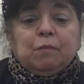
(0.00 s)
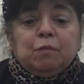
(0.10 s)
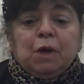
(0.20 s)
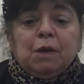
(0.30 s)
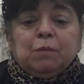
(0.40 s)

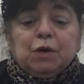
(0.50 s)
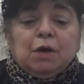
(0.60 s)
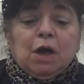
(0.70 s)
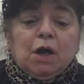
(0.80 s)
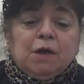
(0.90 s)
When
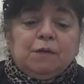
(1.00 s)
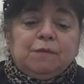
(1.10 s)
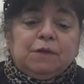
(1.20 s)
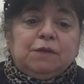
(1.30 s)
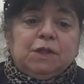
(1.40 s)
we're
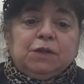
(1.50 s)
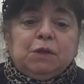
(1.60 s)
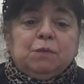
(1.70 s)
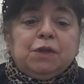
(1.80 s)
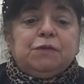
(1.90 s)

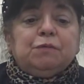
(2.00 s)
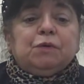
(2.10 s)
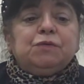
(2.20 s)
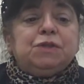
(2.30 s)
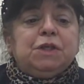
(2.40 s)
dealing with
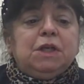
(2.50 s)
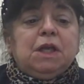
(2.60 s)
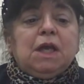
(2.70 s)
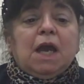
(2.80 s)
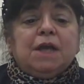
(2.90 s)

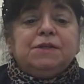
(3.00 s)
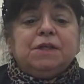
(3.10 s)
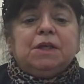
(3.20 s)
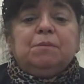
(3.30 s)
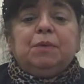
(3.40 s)
Rossini as a
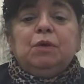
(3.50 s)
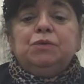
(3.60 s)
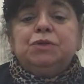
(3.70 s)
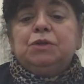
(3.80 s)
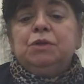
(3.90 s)

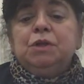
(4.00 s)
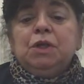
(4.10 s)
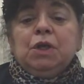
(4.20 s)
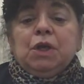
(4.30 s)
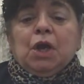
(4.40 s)
composer,
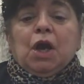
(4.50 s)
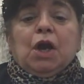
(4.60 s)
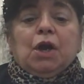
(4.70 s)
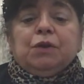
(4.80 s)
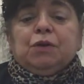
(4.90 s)

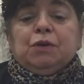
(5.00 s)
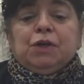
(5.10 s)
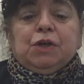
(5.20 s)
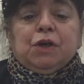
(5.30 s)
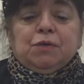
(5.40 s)
you're going
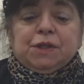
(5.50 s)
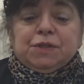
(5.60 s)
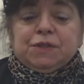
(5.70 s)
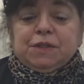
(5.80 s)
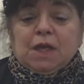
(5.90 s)
to
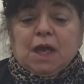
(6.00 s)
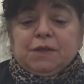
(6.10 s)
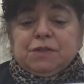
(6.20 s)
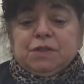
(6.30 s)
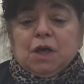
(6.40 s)
notice
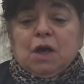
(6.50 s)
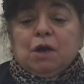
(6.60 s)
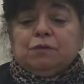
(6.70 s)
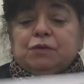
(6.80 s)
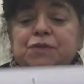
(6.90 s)
that
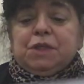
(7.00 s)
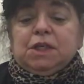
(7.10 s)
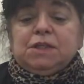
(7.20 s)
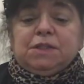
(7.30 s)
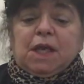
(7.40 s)

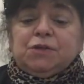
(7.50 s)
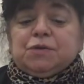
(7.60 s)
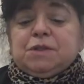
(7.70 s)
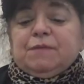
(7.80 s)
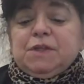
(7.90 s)
Rossini's dates are
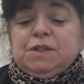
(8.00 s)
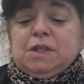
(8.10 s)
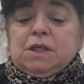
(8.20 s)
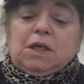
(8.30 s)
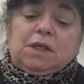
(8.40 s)

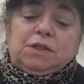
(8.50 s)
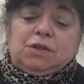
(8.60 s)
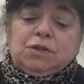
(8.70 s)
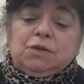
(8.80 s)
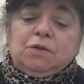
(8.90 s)

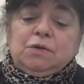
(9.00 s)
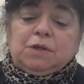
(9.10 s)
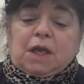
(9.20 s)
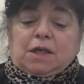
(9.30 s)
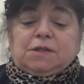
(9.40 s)
1792 to
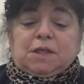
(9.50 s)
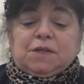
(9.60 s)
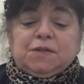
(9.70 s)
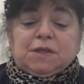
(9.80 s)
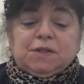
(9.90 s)

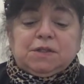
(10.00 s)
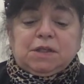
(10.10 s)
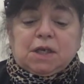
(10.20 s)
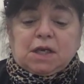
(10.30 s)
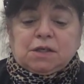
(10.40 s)

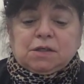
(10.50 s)
1868.